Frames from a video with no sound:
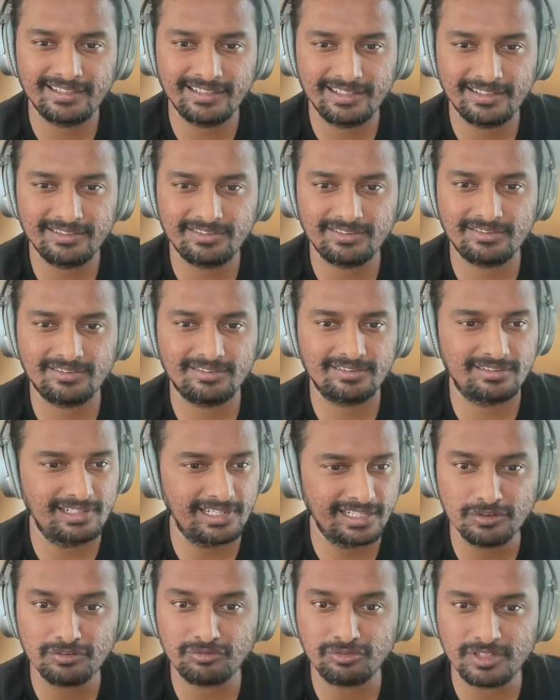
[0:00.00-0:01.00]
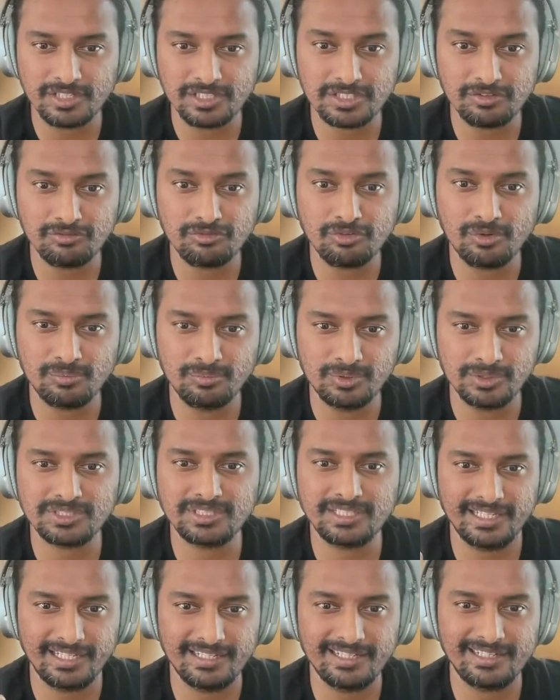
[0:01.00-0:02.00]
then there's like the first and
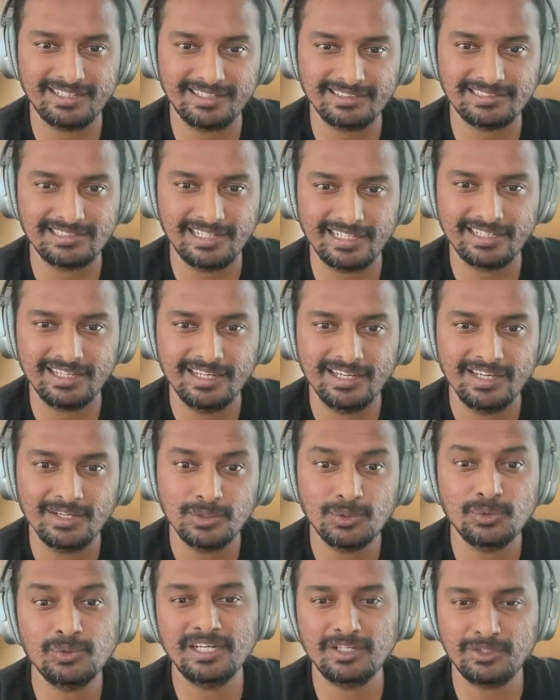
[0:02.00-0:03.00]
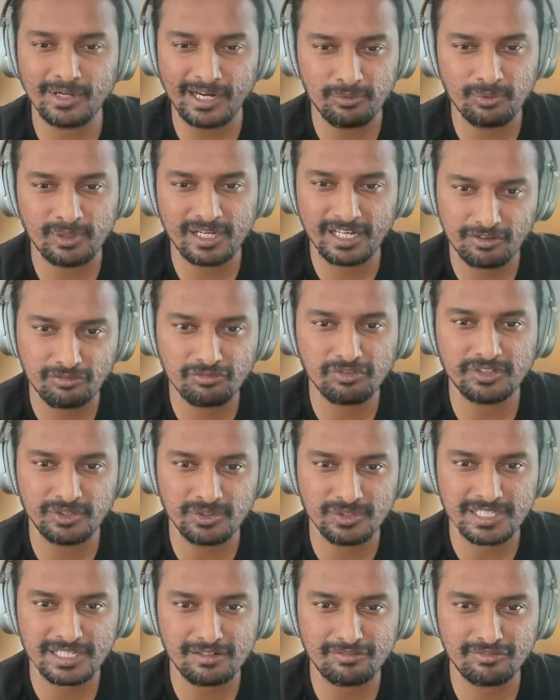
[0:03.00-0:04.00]
foremost thing is like you need to advocate for
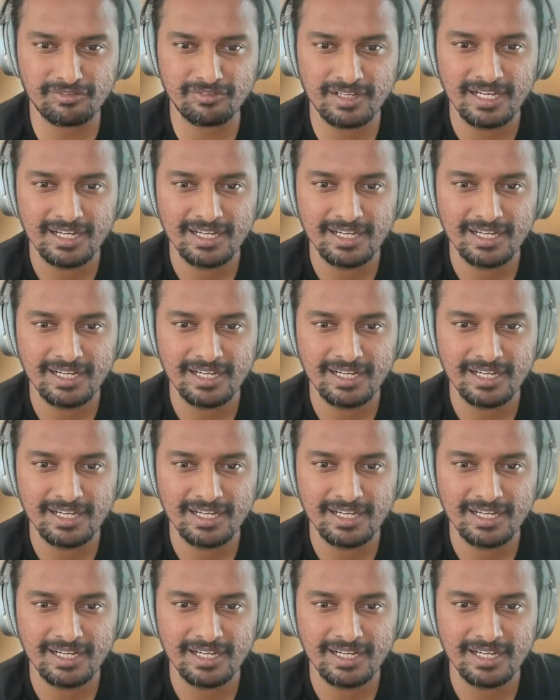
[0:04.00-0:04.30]
yourself,